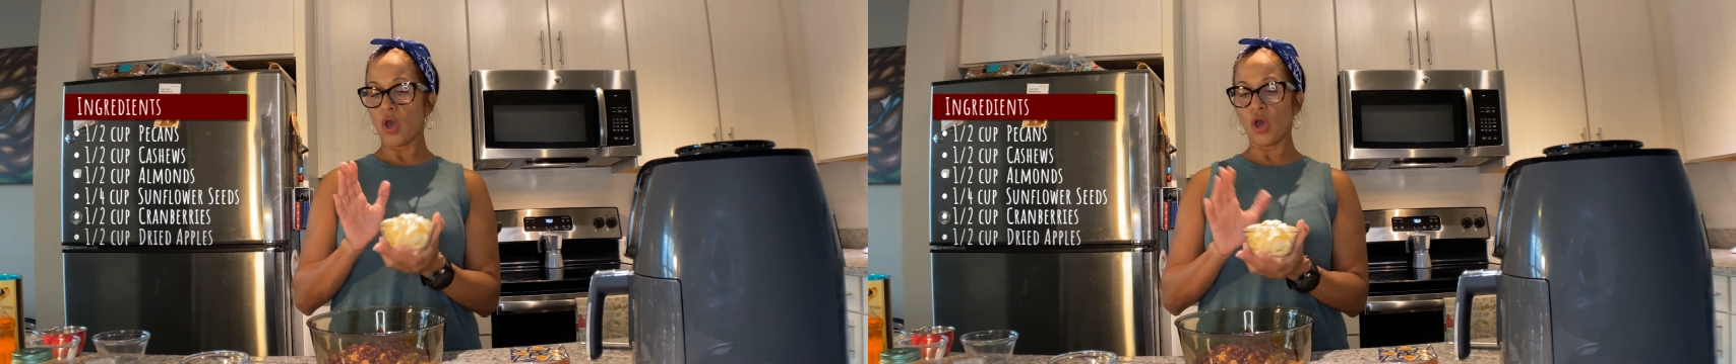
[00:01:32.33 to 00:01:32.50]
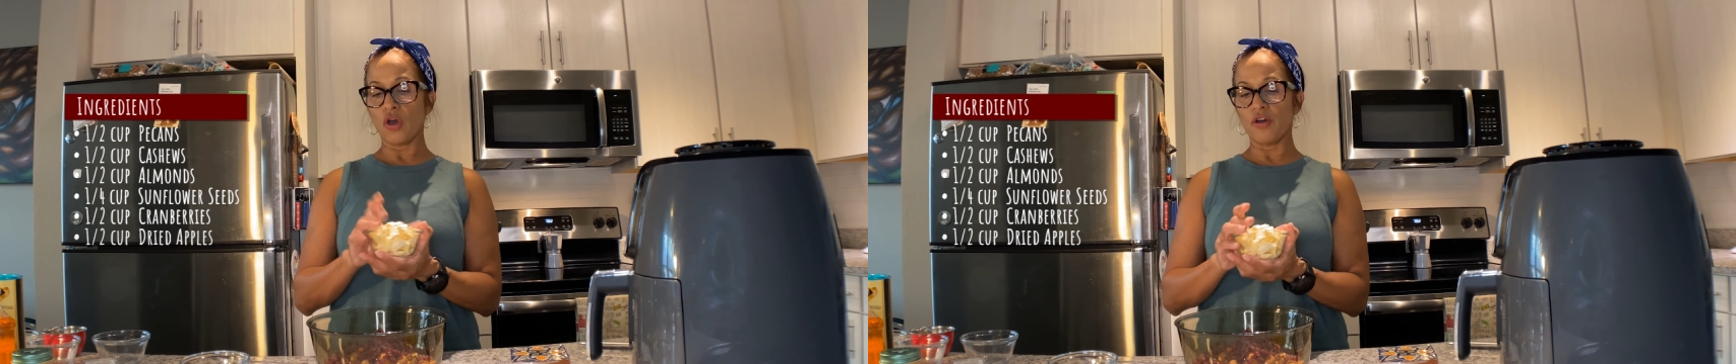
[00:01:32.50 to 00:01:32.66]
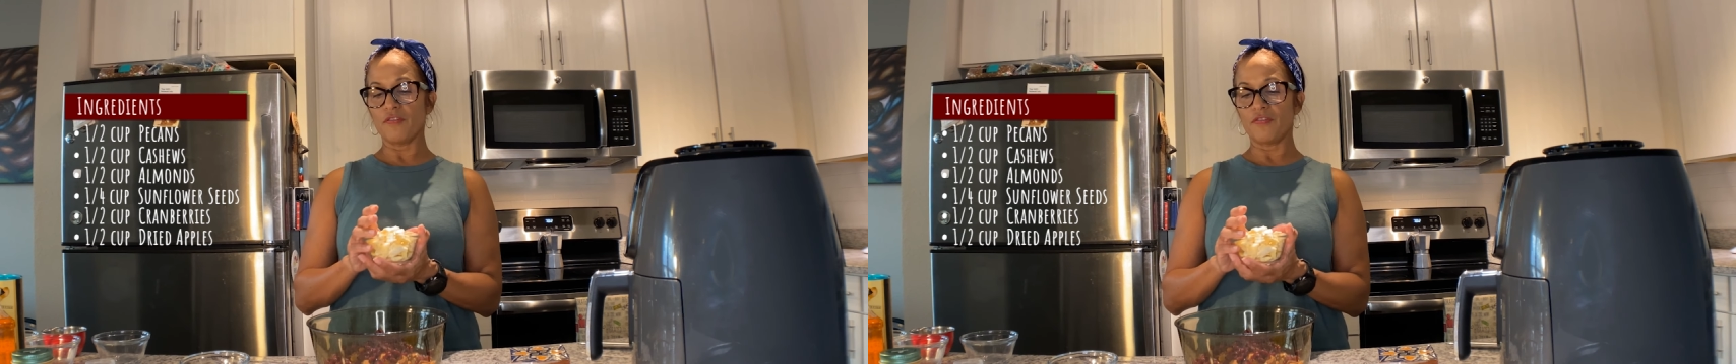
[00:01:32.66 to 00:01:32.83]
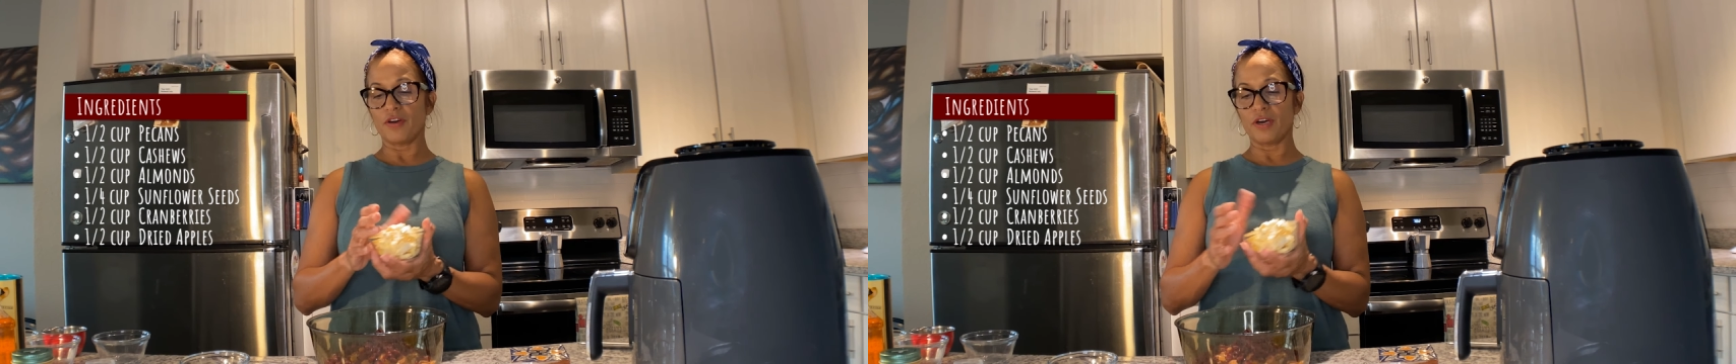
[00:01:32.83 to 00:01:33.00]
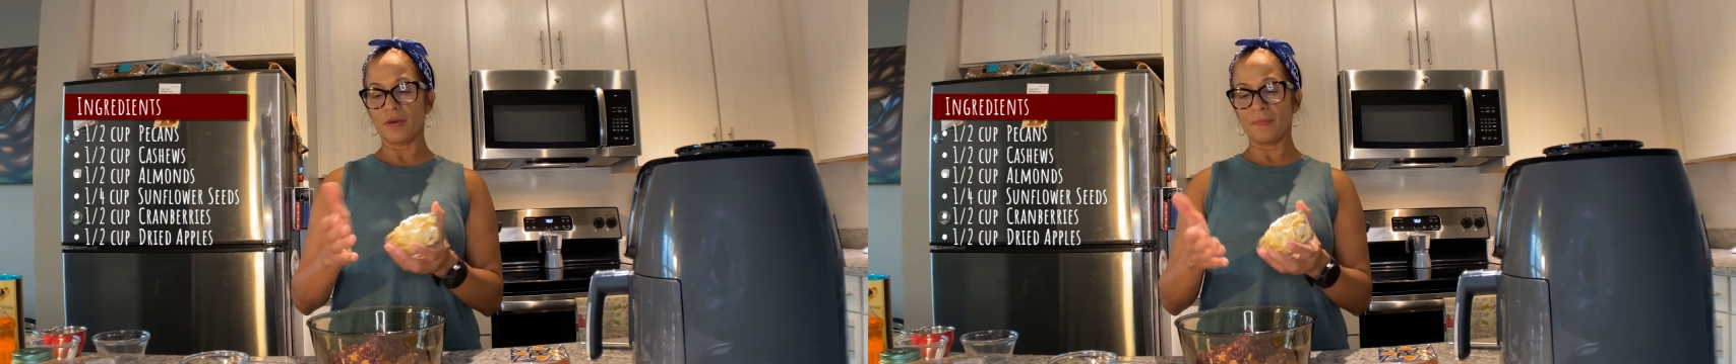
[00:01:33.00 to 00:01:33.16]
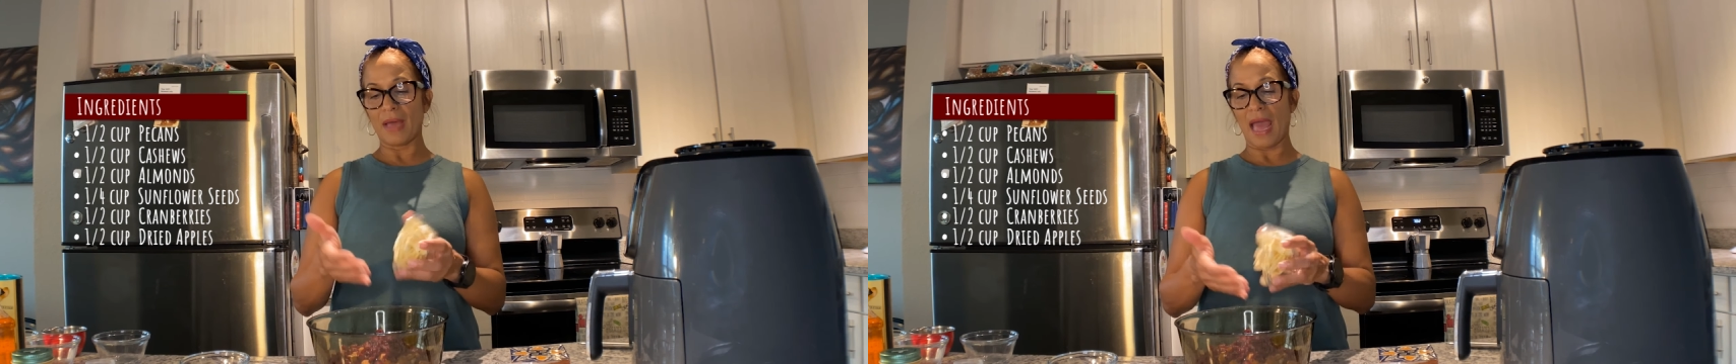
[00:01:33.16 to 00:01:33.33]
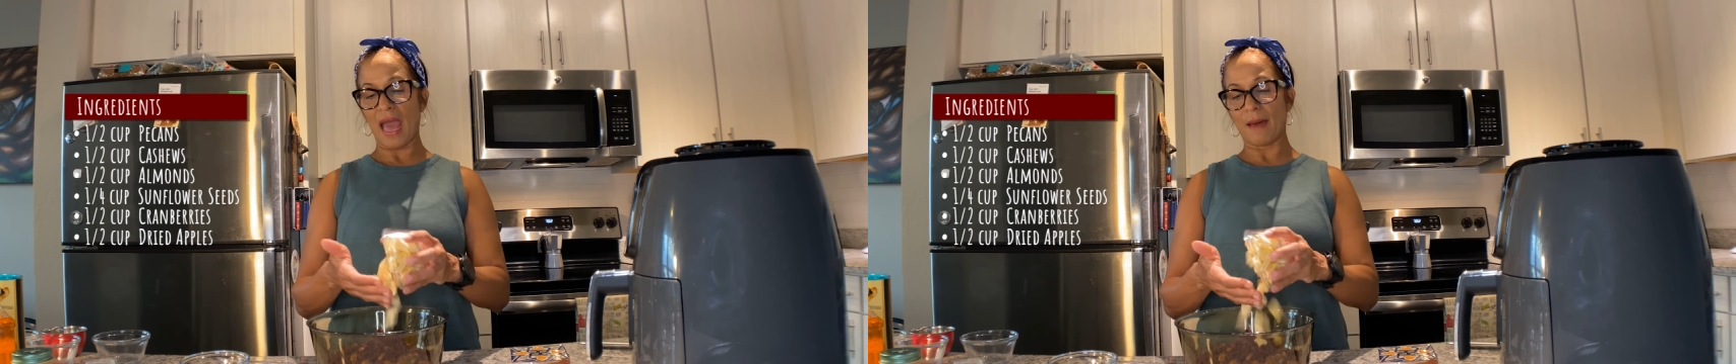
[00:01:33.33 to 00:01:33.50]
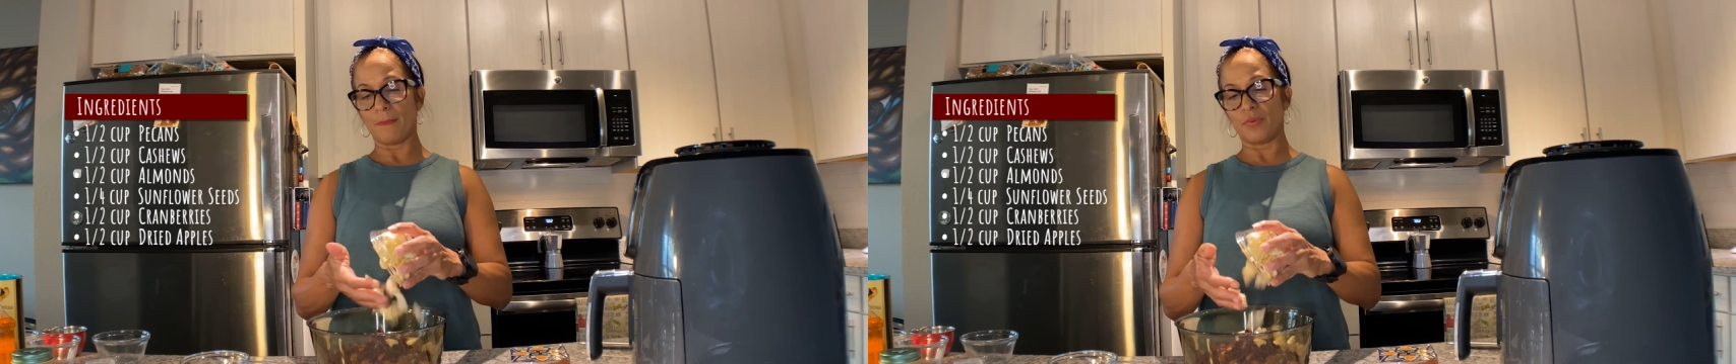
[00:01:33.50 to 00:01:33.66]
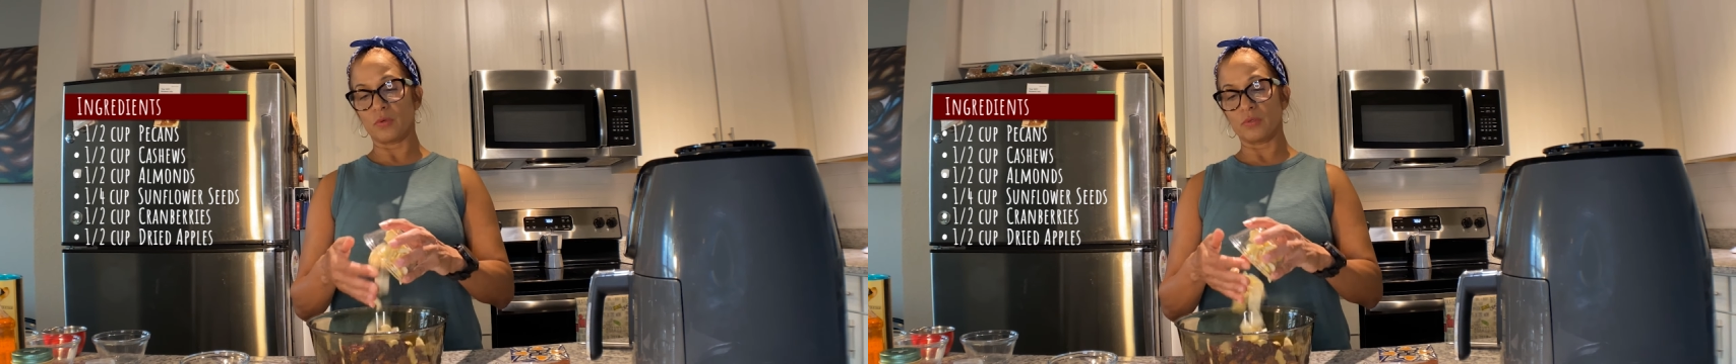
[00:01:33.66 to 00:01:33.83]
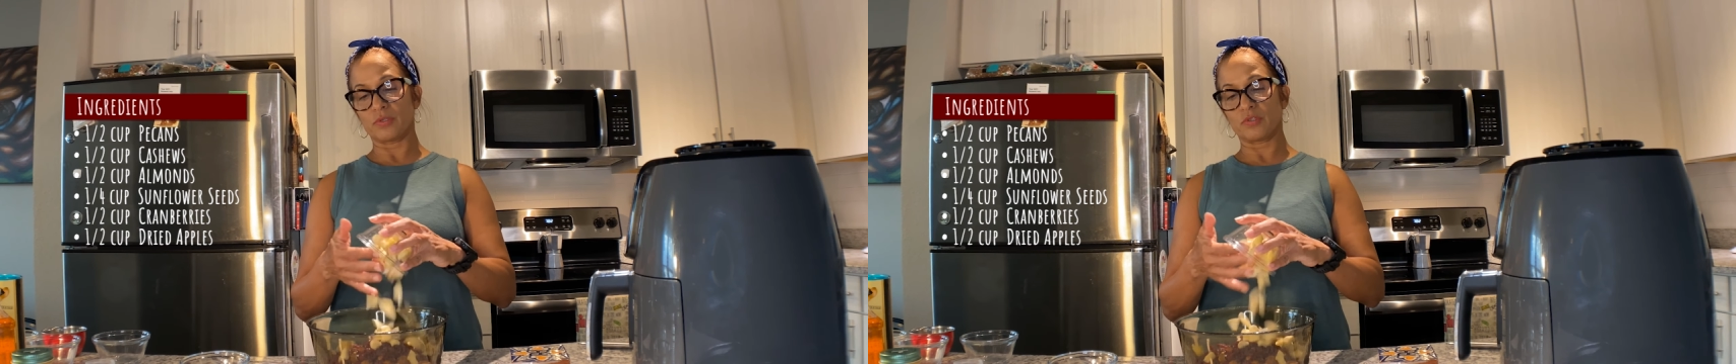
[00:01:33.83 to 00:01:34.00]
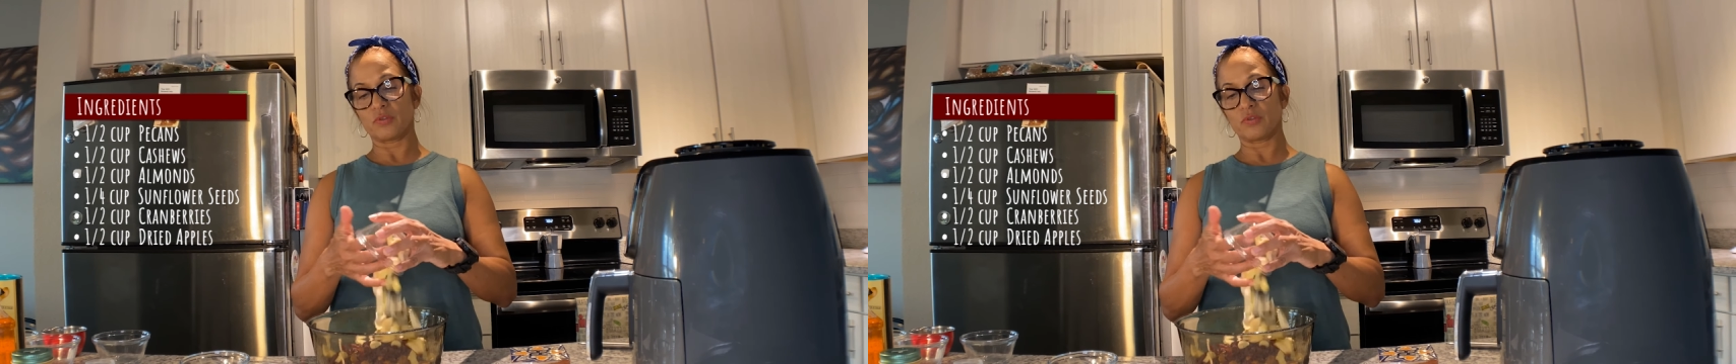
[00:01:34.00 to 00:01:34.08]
of apples,